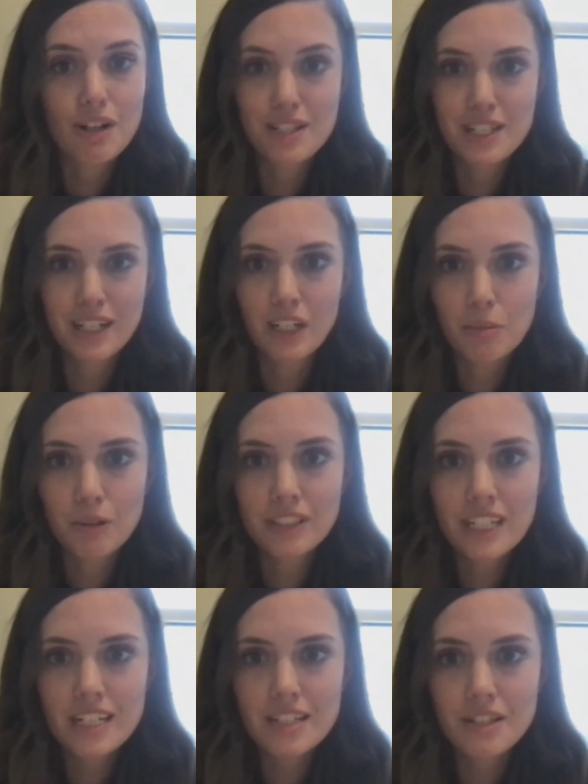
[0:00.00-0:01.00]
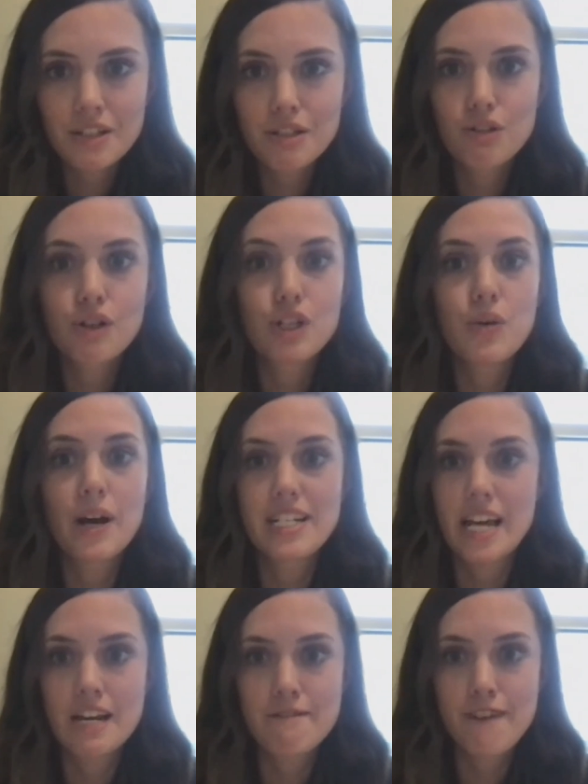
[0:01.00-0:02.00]
syllableness. So you
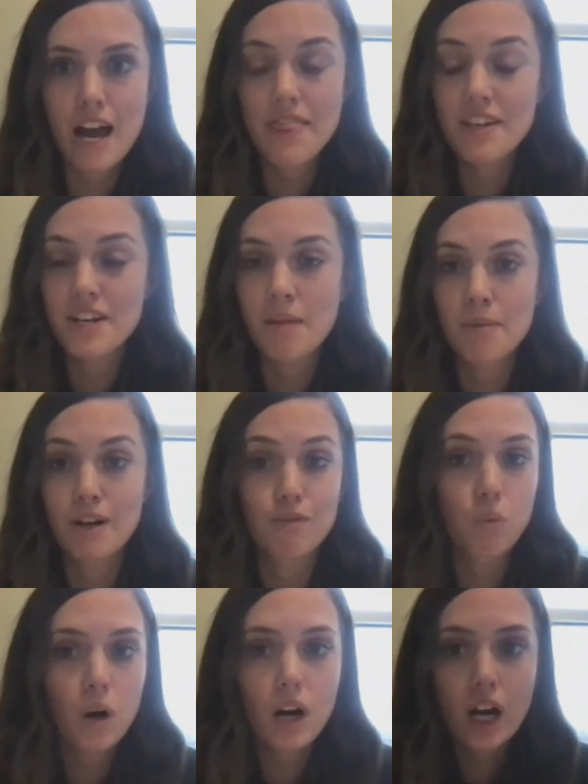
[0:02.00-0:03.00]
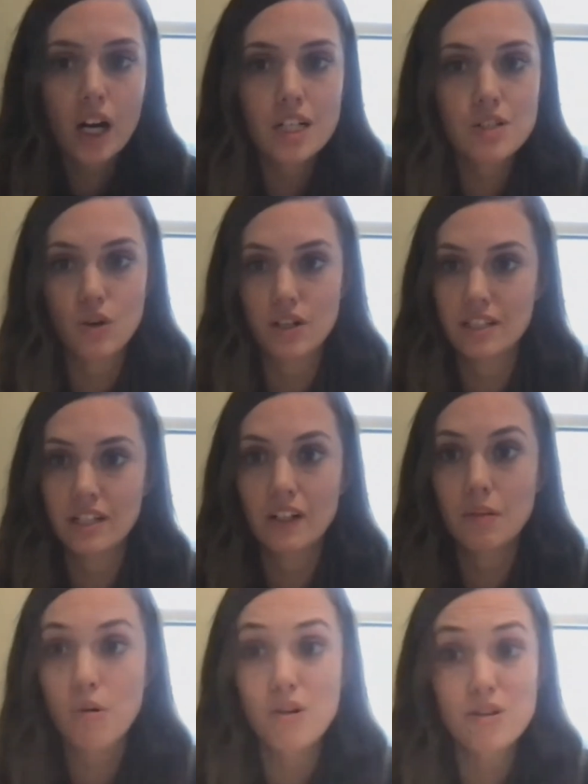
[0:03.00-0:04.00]
identify the number of words or
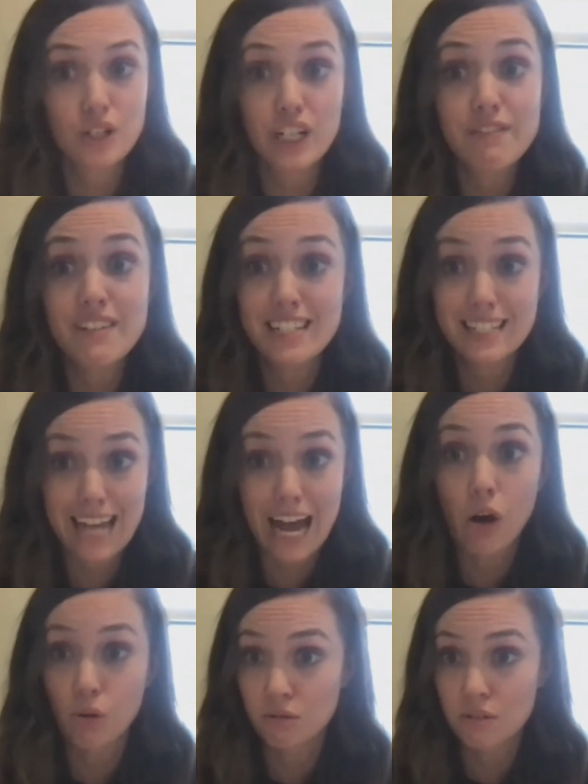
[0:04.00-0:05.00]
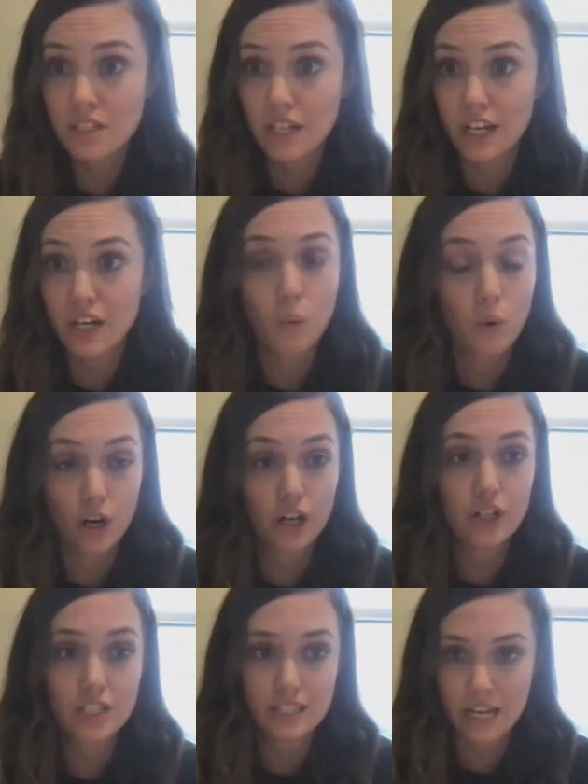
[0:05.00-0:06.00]
syllables or even sounds in a word
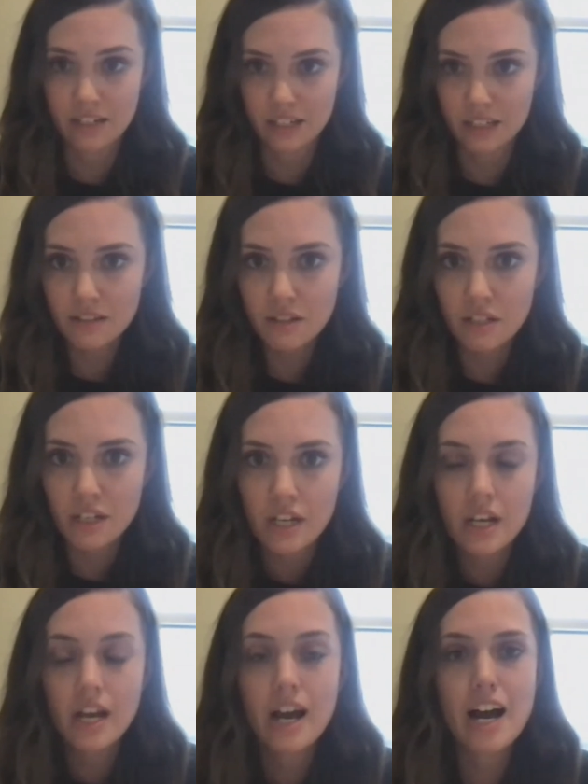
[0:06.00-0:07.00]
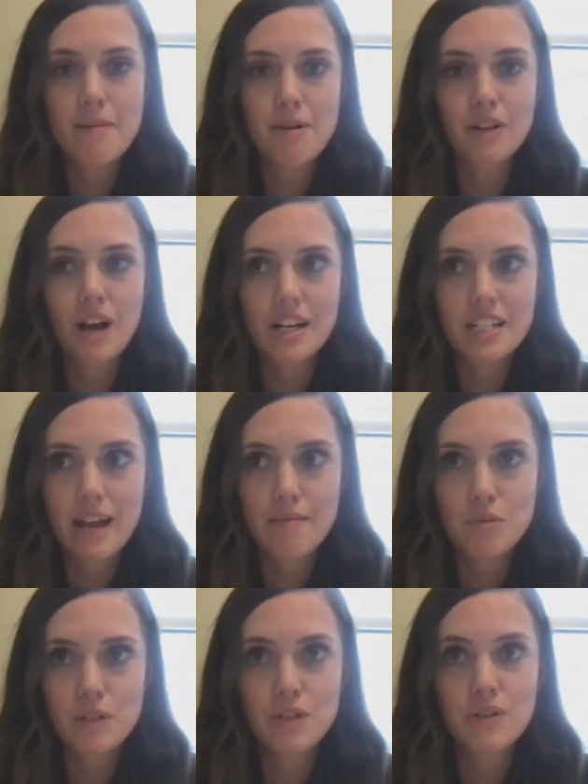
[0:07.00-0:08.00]
or sentence. Um, a lot of times
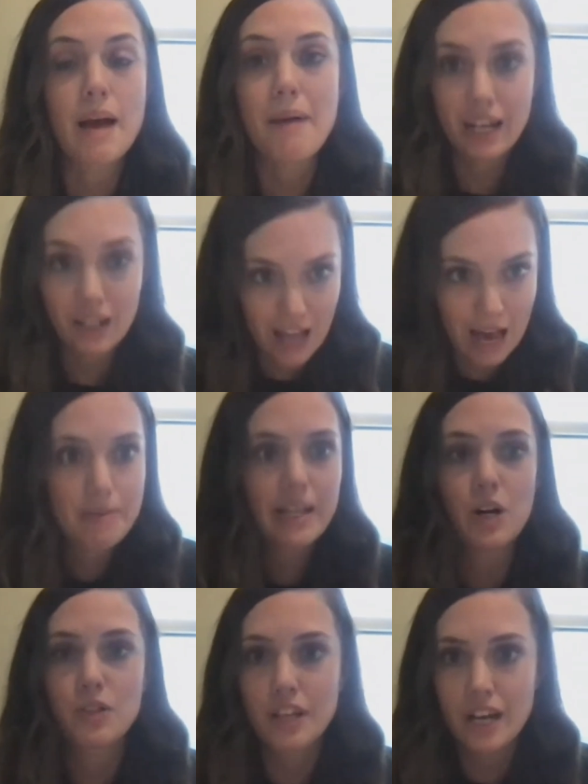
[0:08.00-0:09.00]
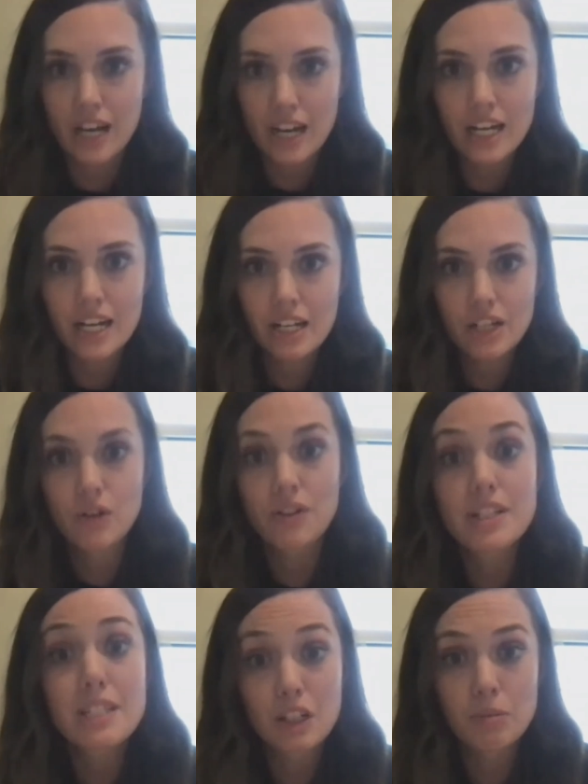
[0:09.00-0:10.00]
we do that by clapping out the, you know, the
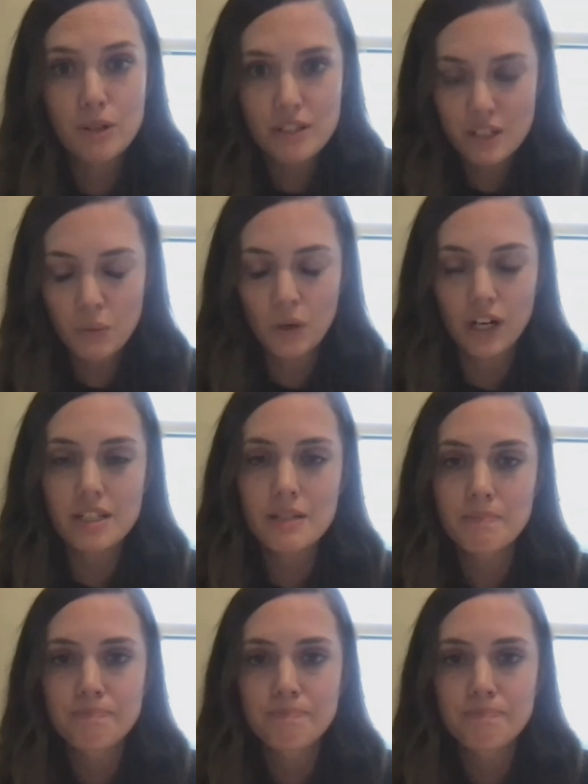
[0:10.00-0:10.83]
syllables and words.